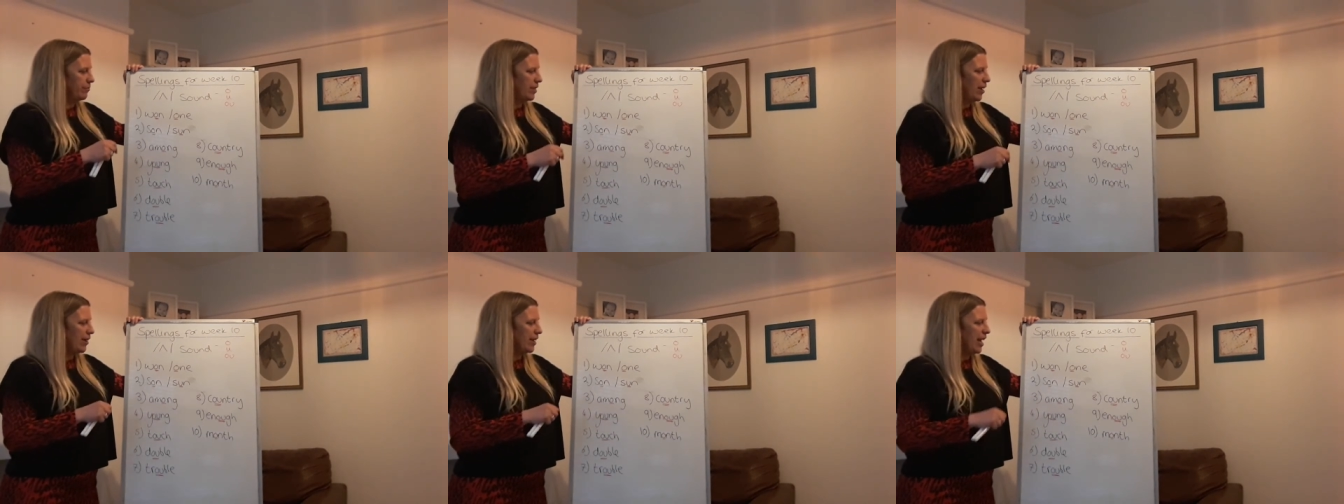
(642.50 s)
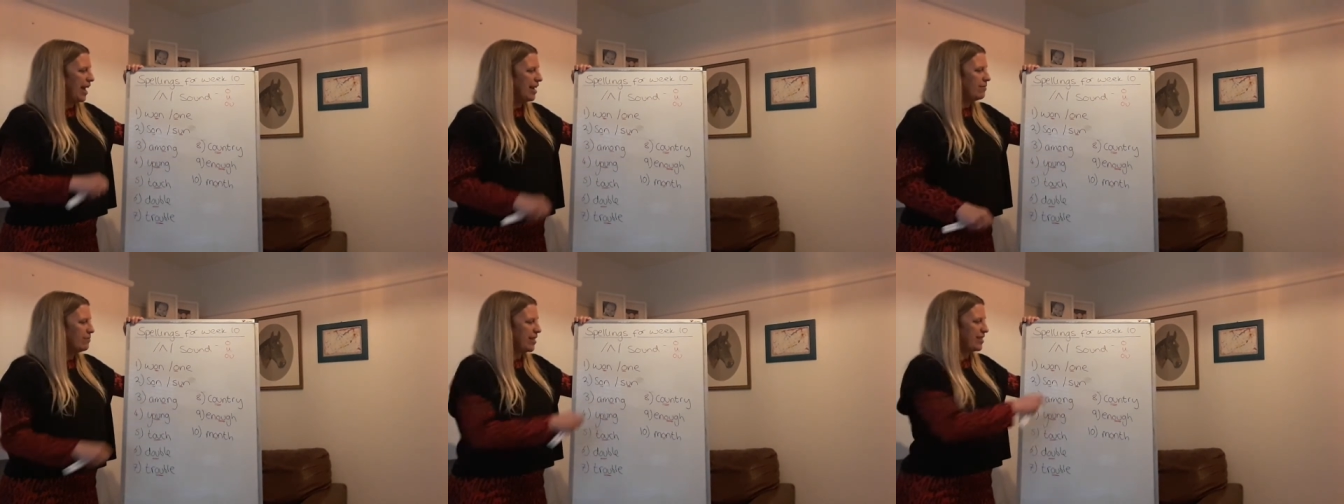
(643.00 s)

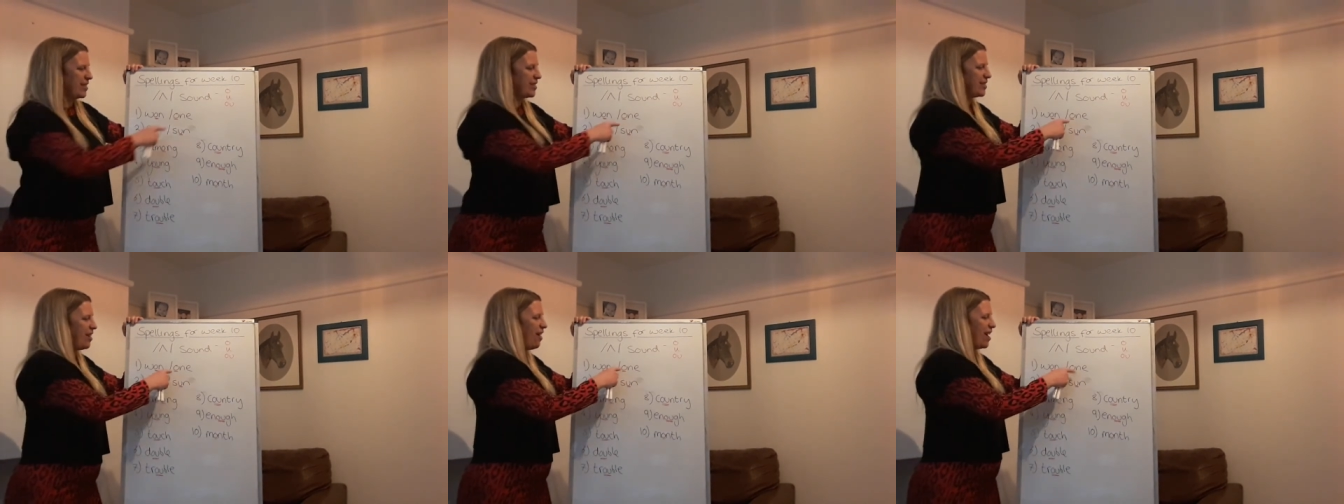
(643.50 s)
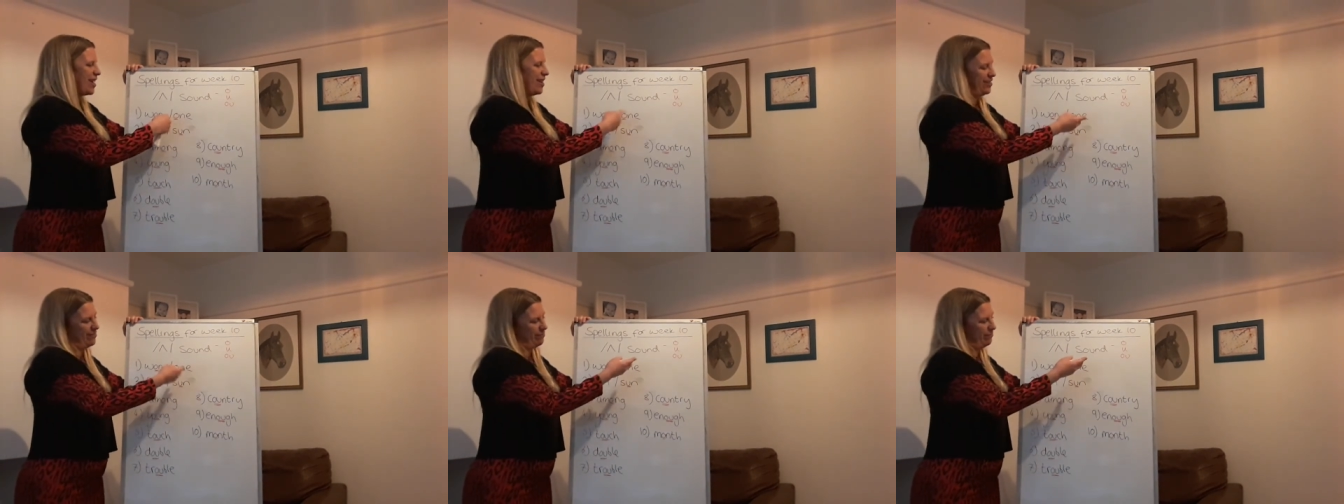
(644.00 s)
Okay, there's a
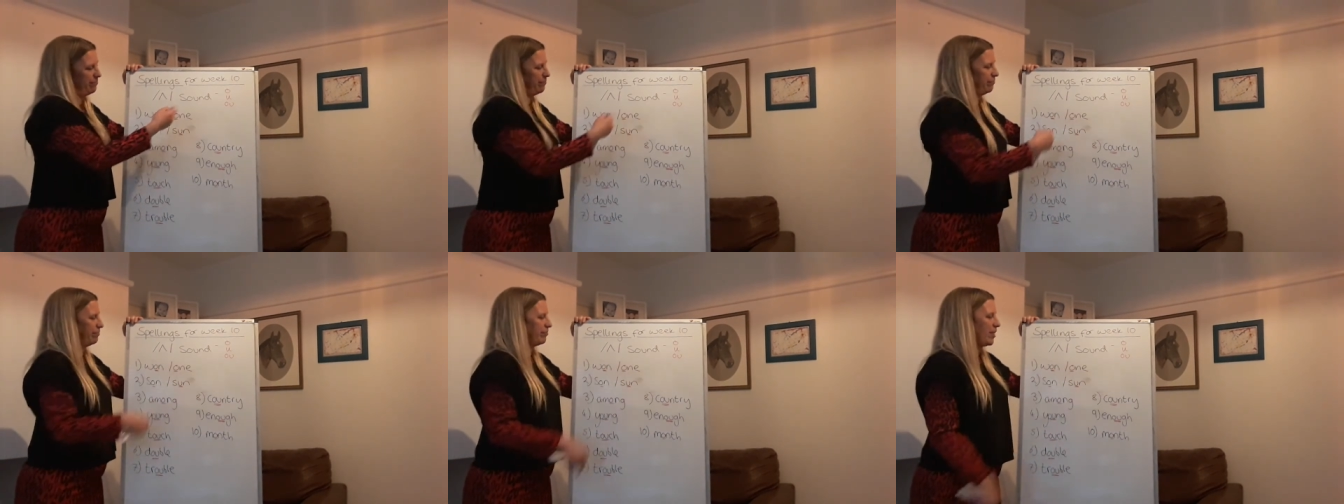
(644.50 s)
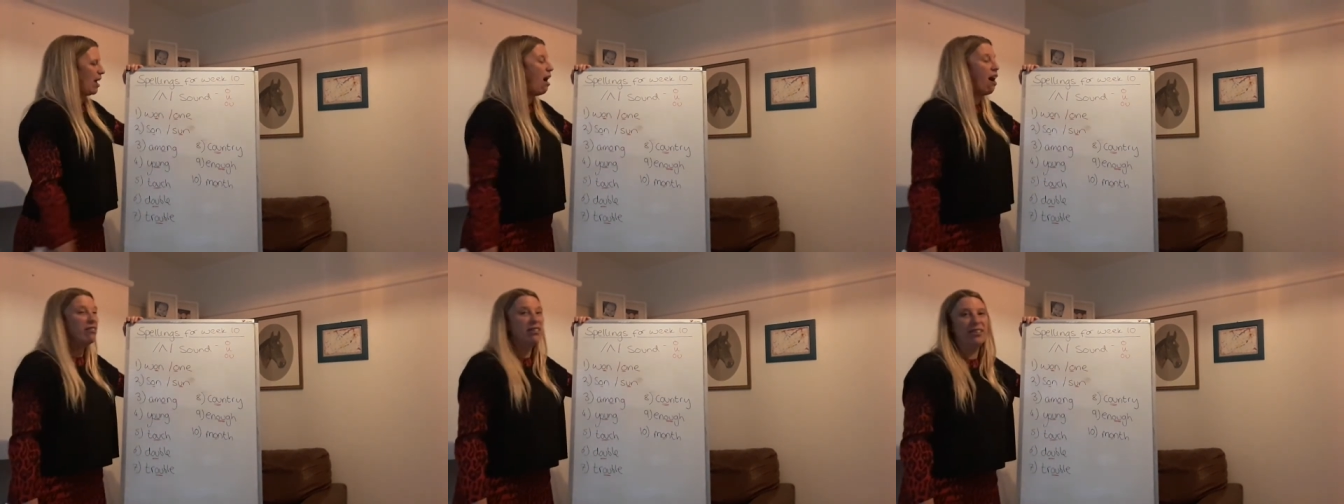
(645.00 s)
silent
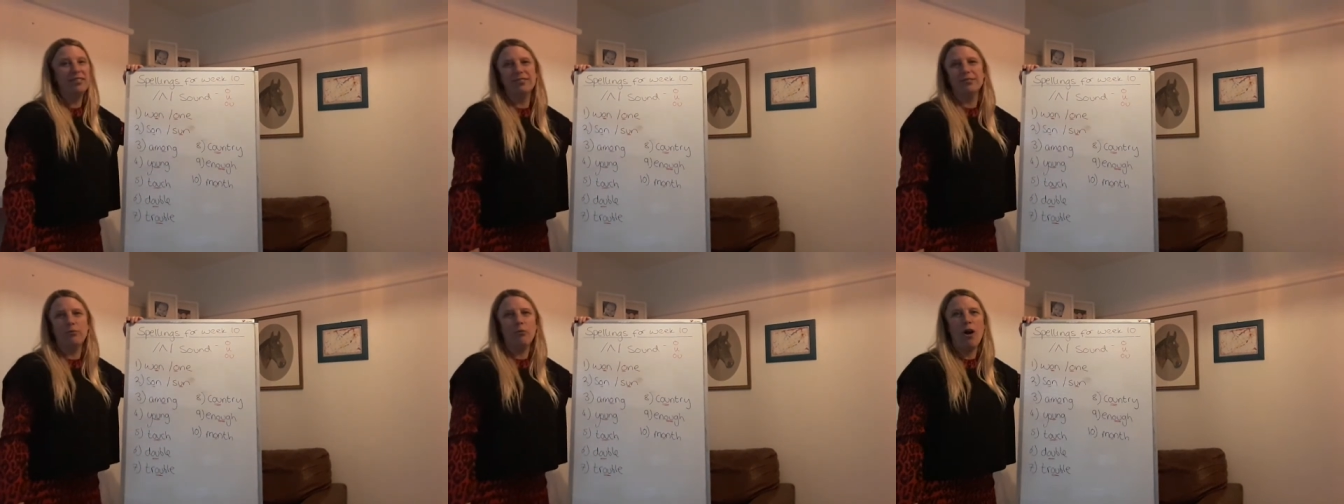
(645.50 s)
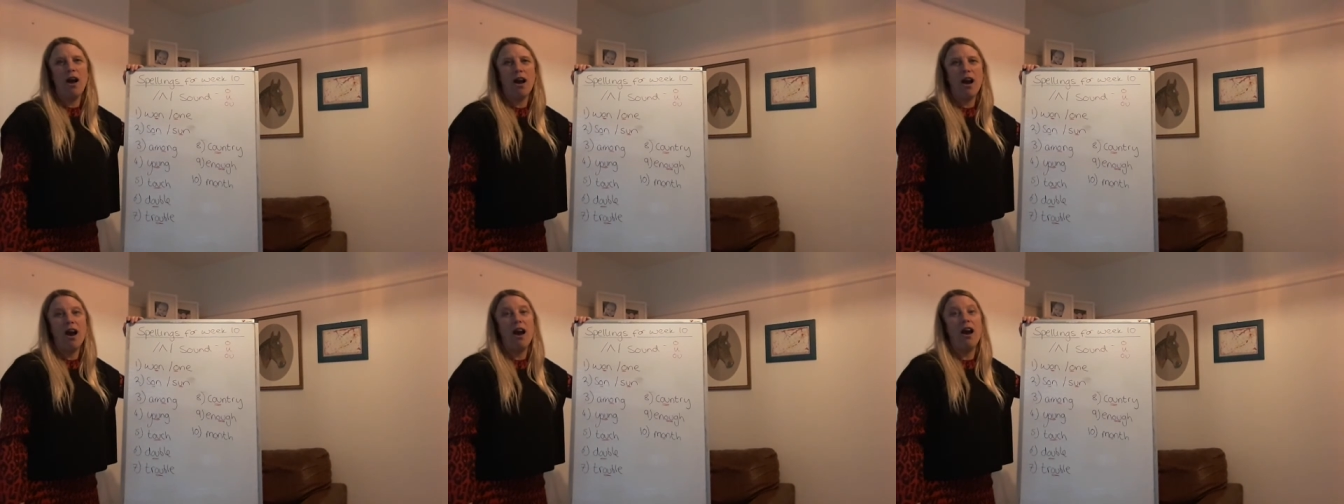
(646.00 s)
un.
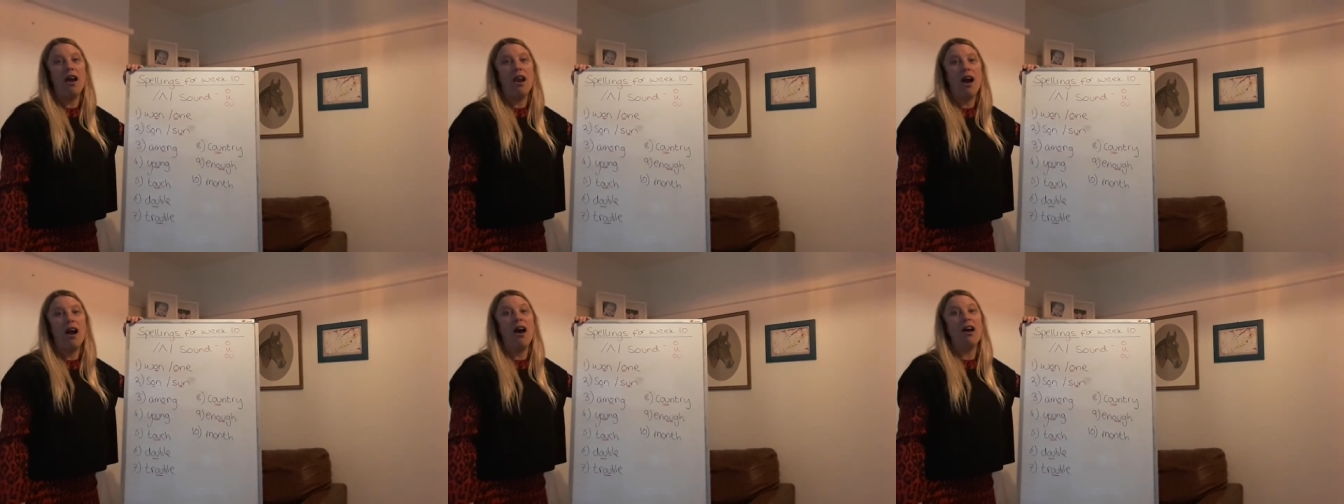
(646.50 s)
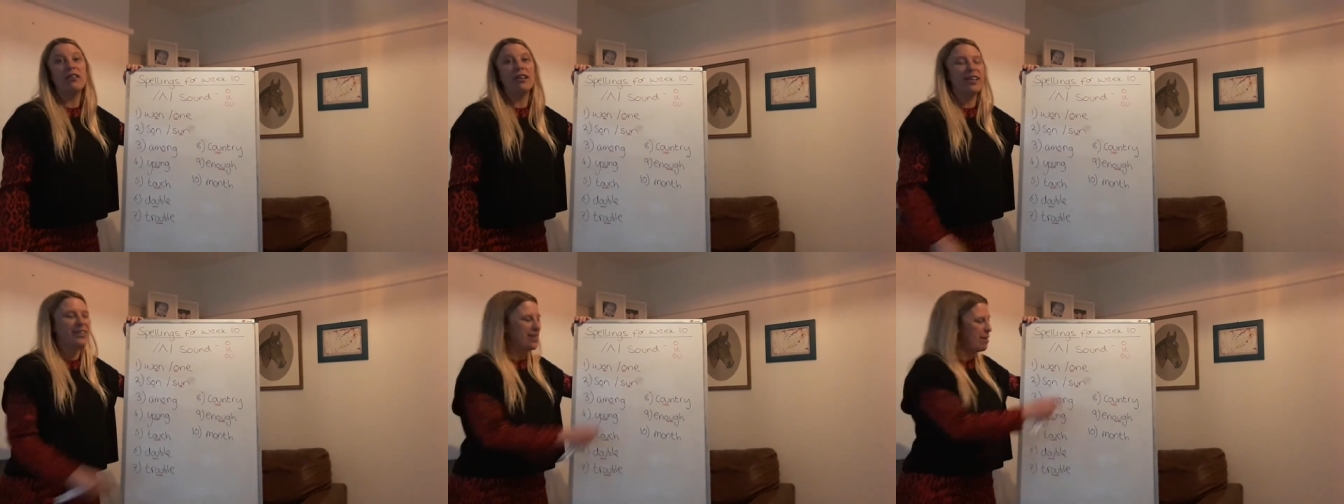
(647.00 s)

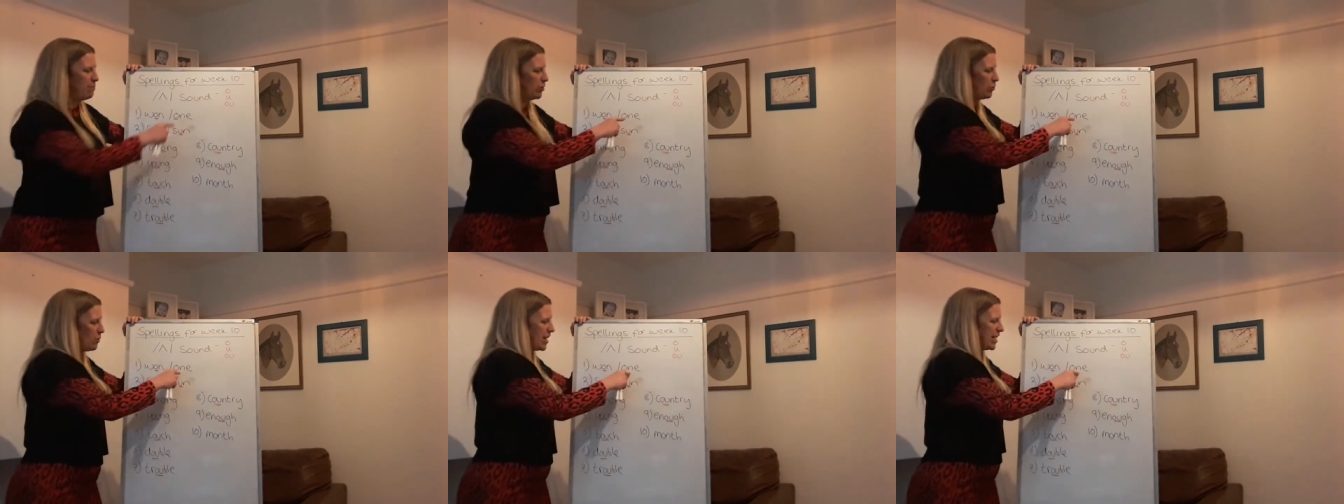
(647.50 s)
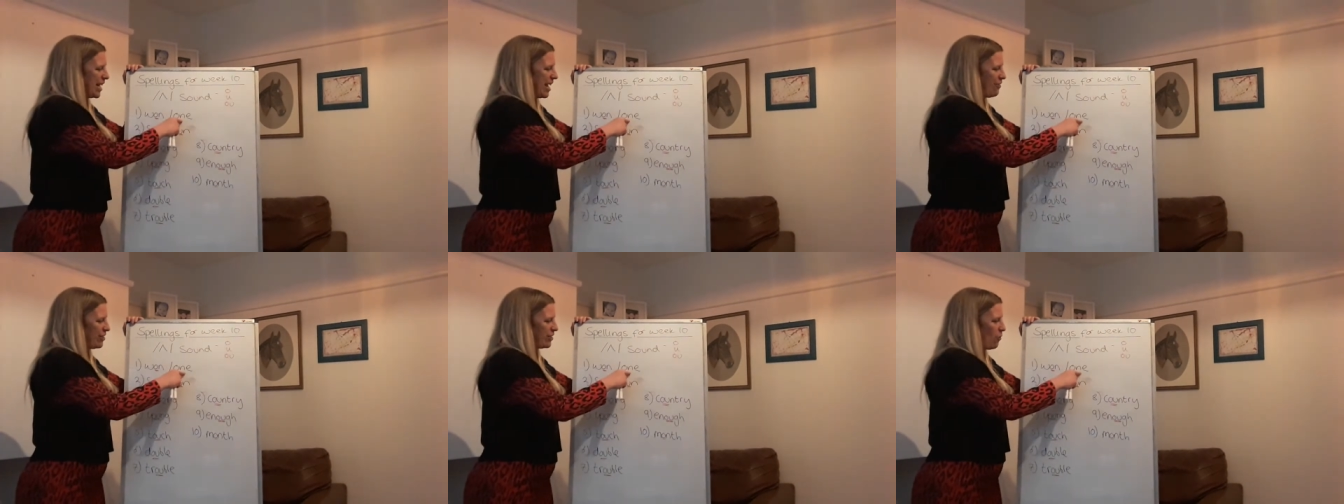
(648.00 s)
It's in between
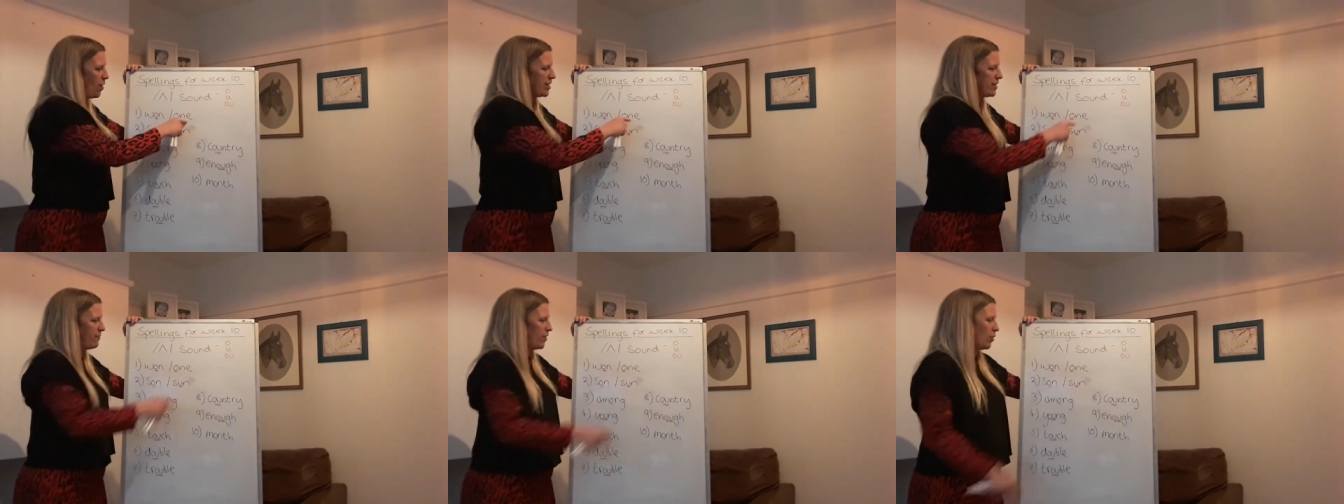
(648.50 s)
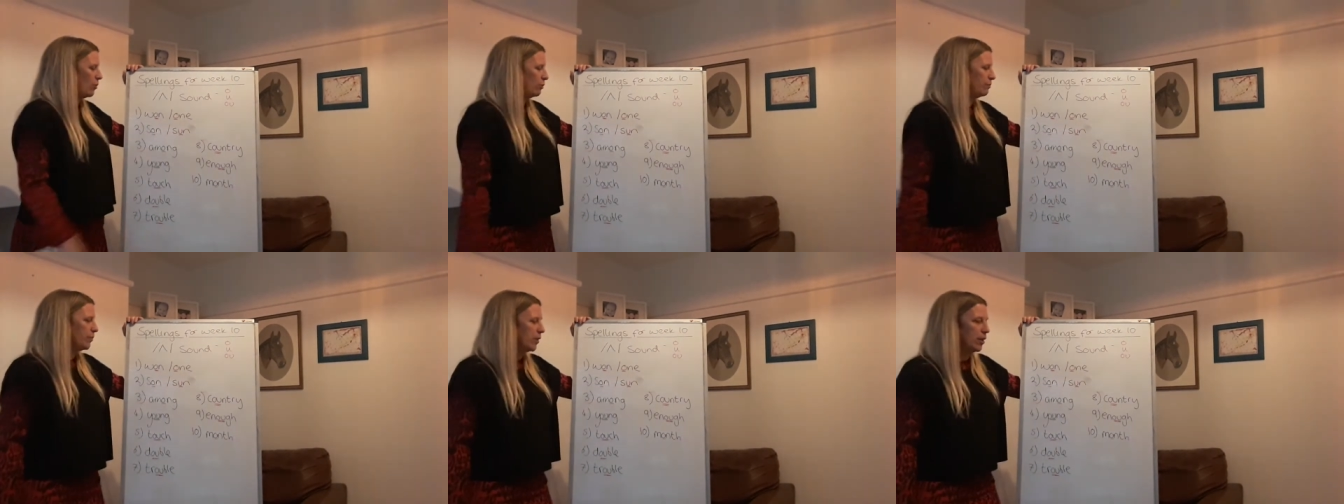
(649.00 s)
here. It's quite difficult.